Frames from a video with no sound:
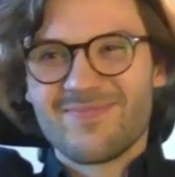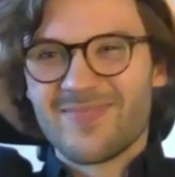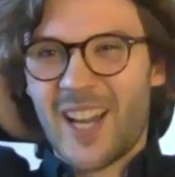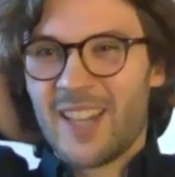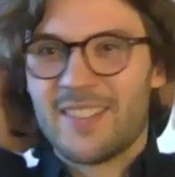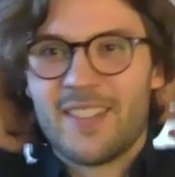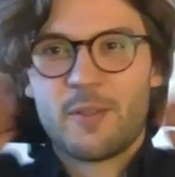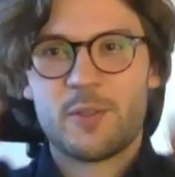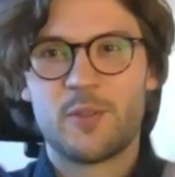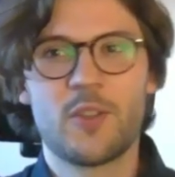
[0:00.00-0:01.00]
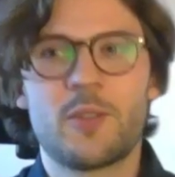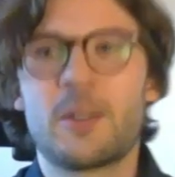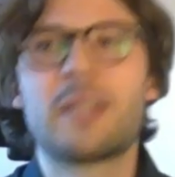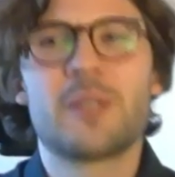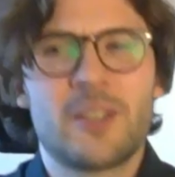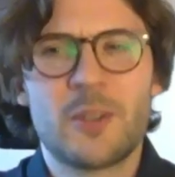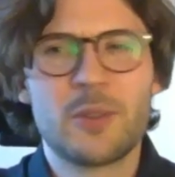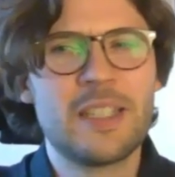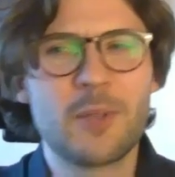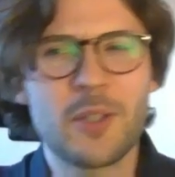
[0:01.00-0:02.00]
I'd never thought grit was a good
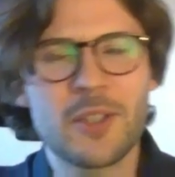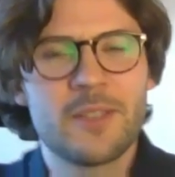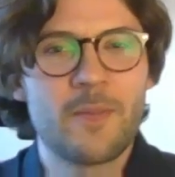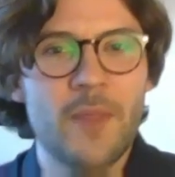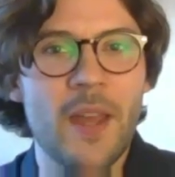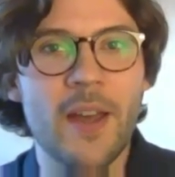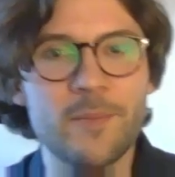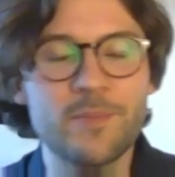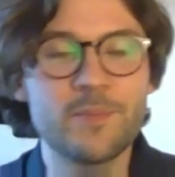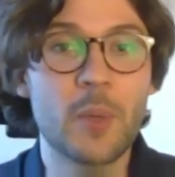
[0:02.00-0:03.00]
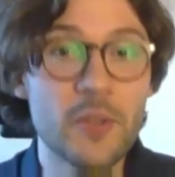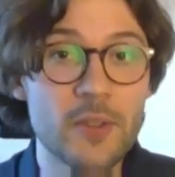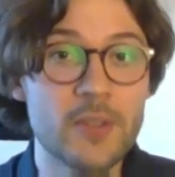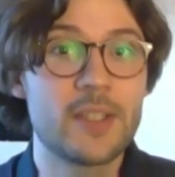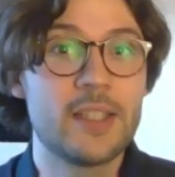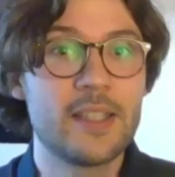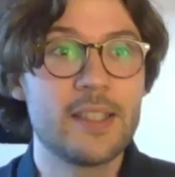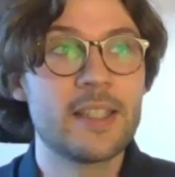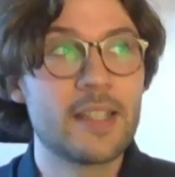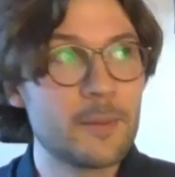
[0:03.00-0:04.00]
keyword. But
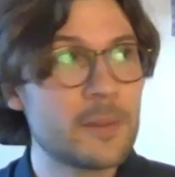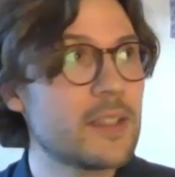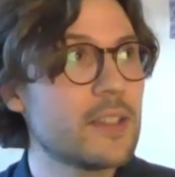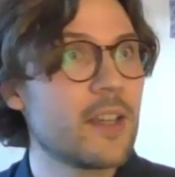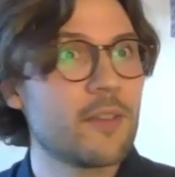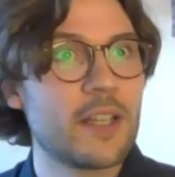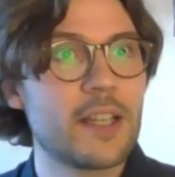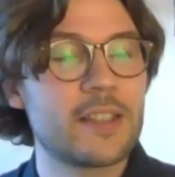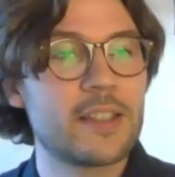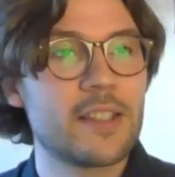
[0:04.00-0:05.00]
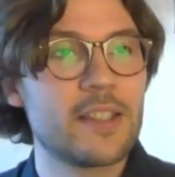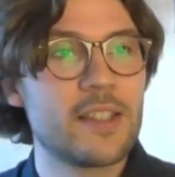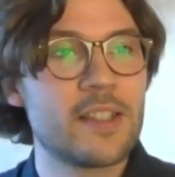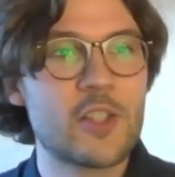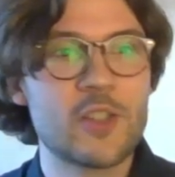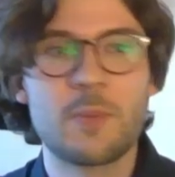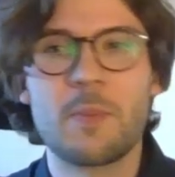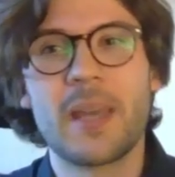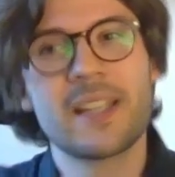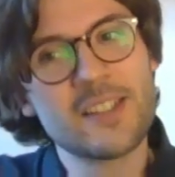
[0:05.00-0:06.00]
in limited, I feel like it just
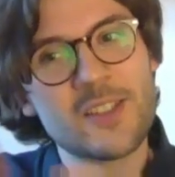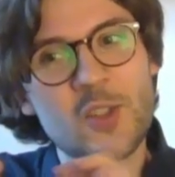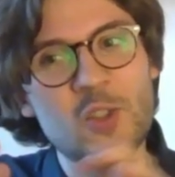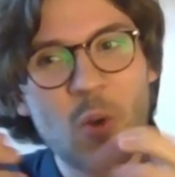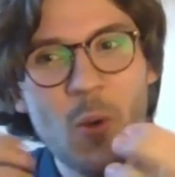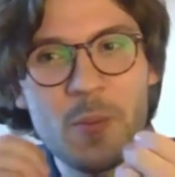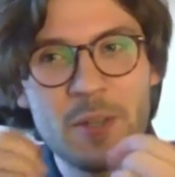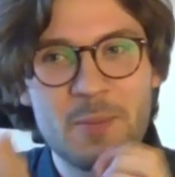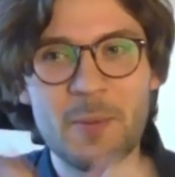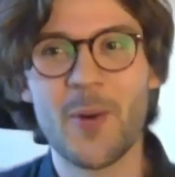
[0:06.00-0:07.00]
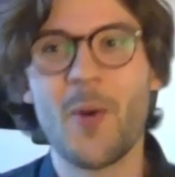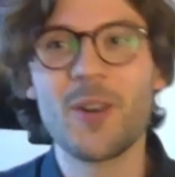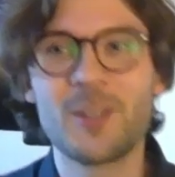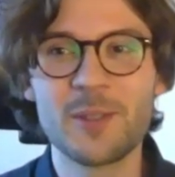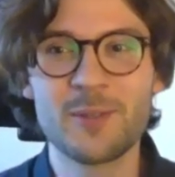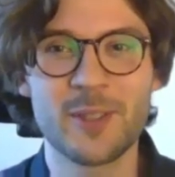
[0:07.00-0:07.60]
makes it so much more awkward for the